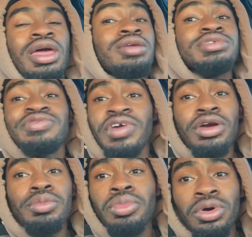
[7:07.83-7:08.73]
It was
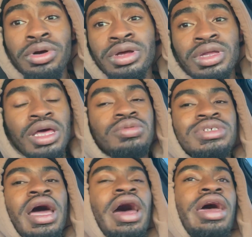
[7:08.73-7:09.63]
very boring. It
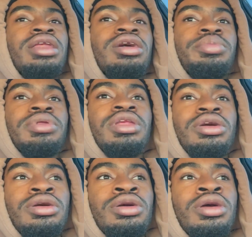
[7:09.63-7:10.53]
was hot up in there.